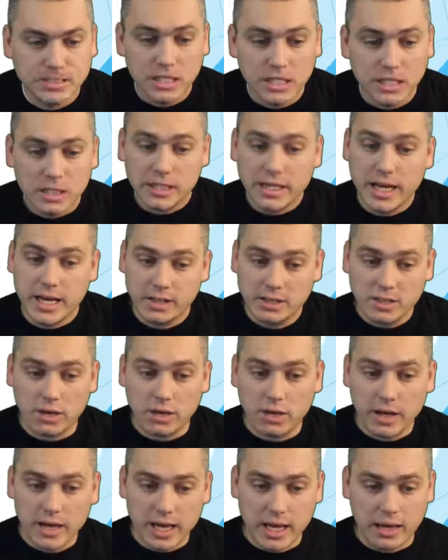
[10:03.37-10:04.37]
Yeah, so
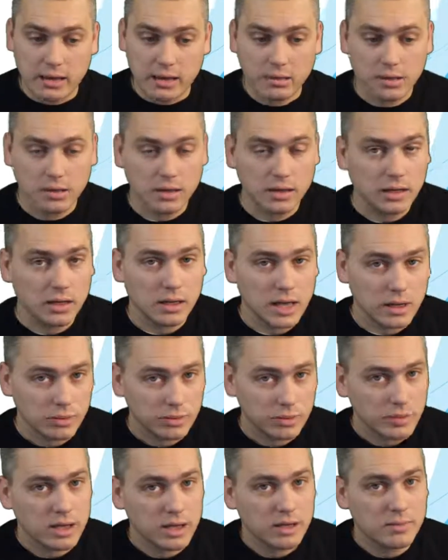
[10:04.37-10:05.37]
again, I
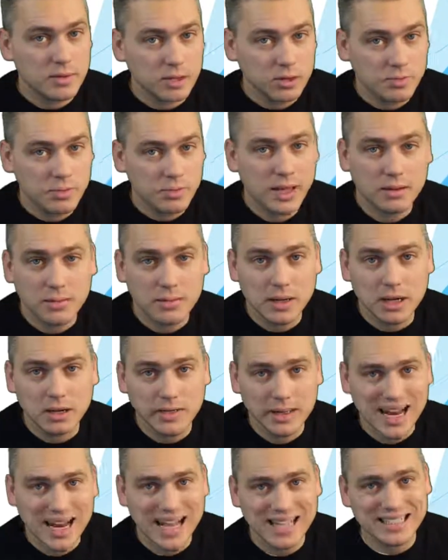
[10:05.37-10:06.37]
would recommend you pick a model
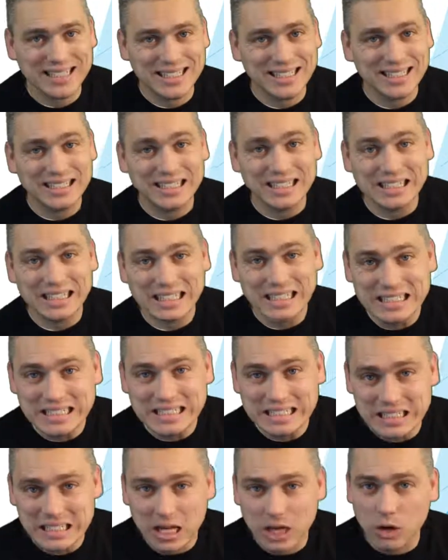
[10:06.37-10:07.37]
that has at
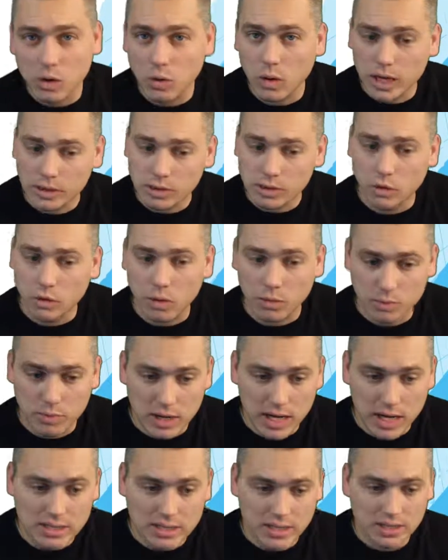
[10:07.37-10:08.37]
least a quad-core
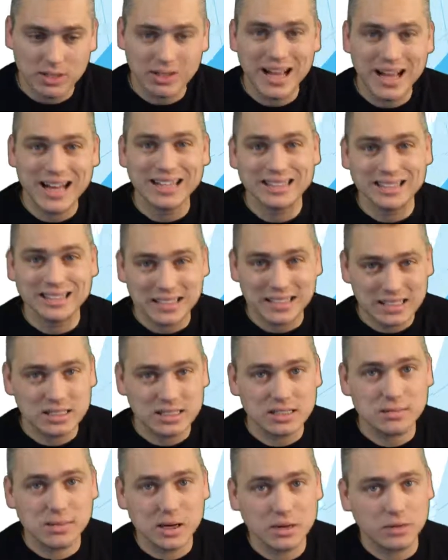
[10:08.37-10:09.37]
processor and a
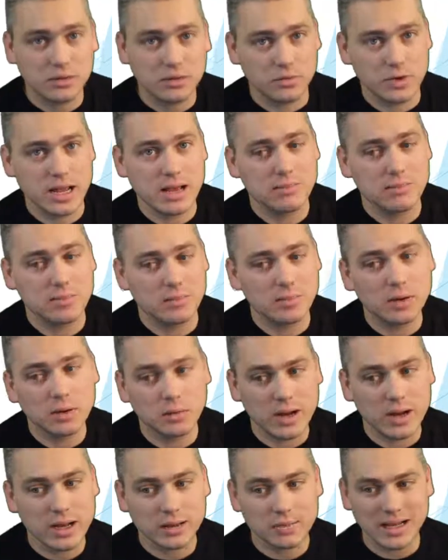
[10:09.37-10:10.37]
decent amount of RAM. I'm going to
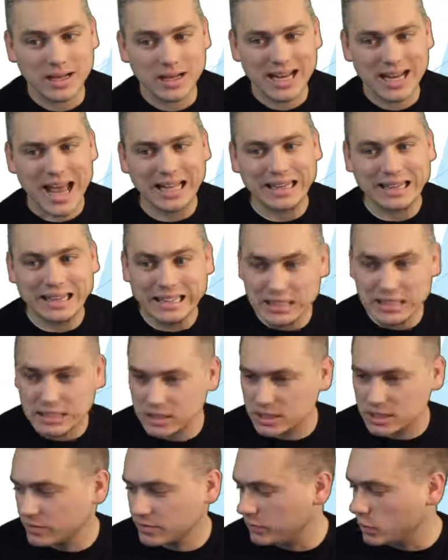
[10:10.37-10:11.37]
recommend at
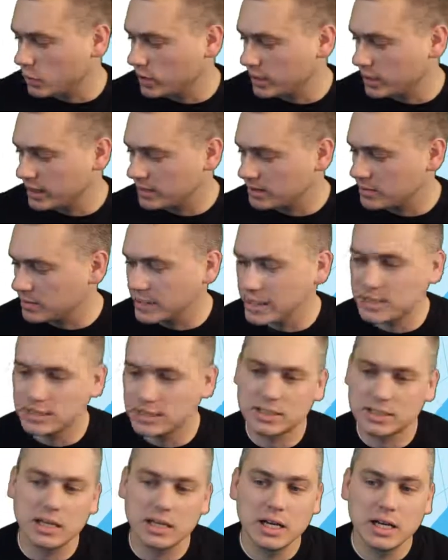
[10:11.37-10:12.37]
least 4
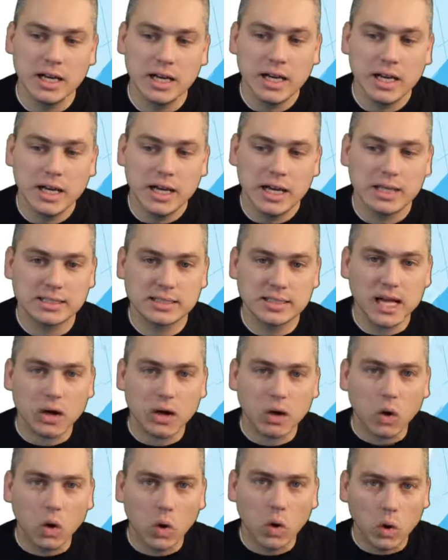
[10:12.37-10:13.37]
gigabytes. It's not a
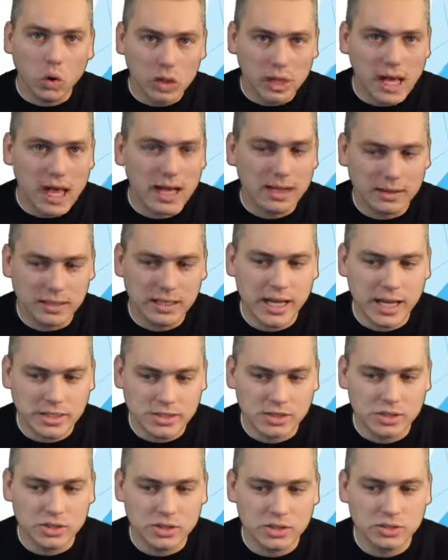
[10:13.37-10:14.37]
whole lot that it
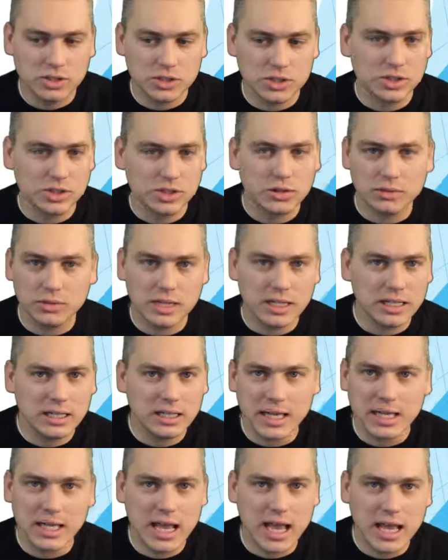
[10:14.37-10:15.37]
has to do, so you don't need
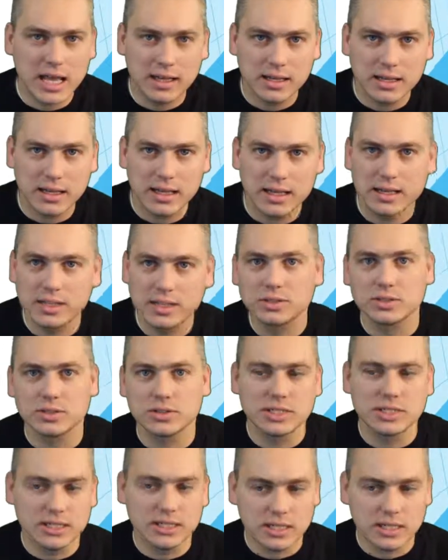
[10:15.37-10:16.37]
like 8 gigs or
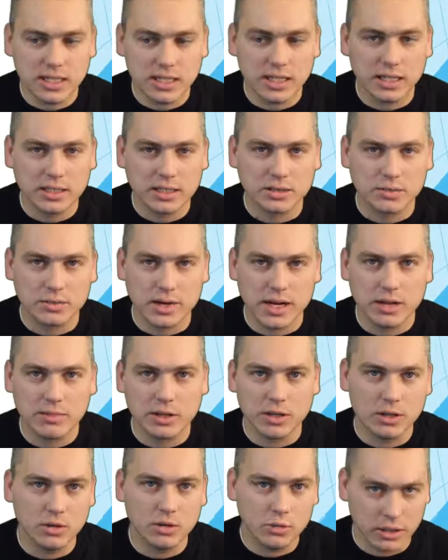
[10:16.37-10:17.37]
16 gigs of RAM
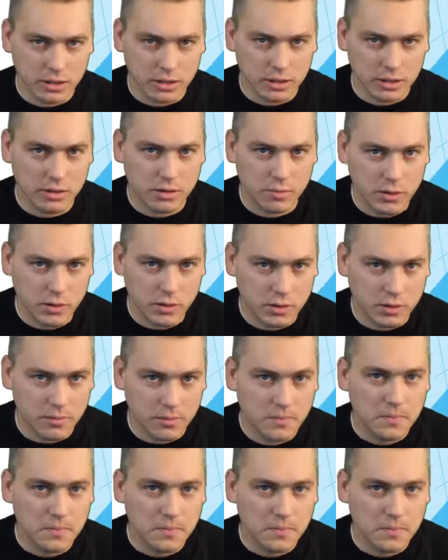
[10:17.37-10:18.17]
like you would on a computer.